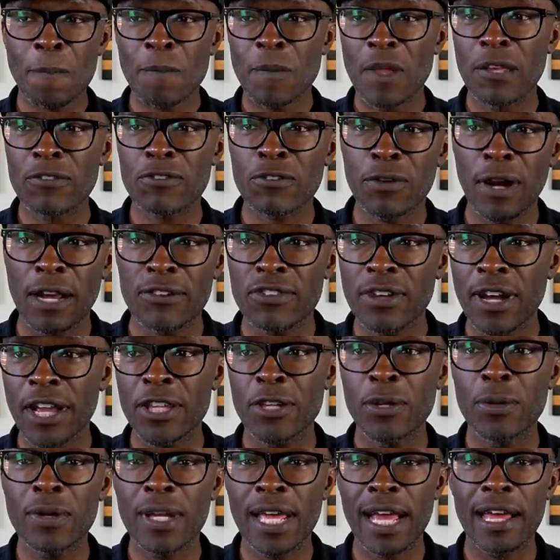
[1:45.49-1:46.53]
It's crazy how
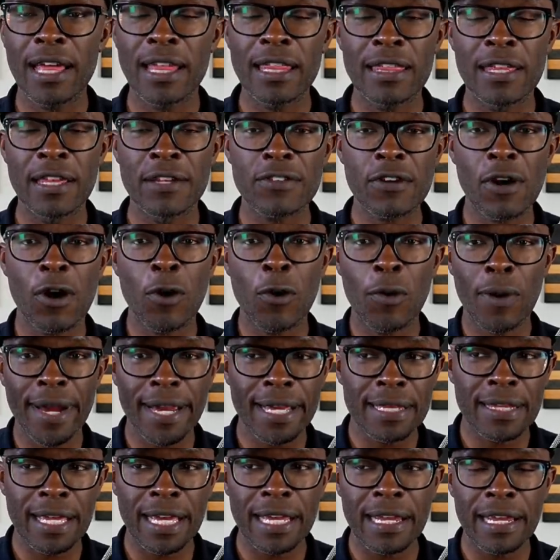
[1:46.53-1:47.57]
you get this
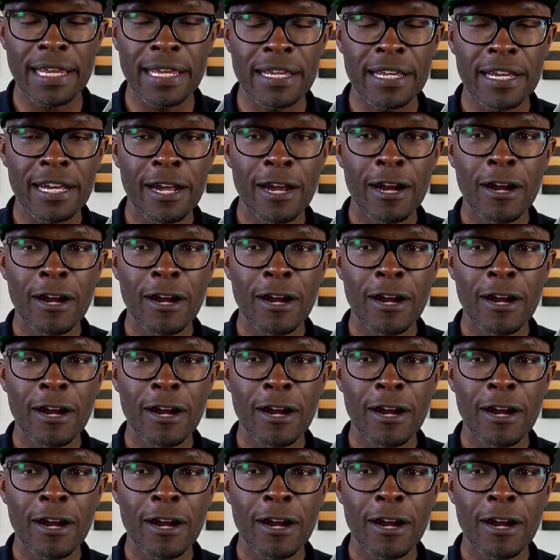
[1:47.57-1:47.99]
white lady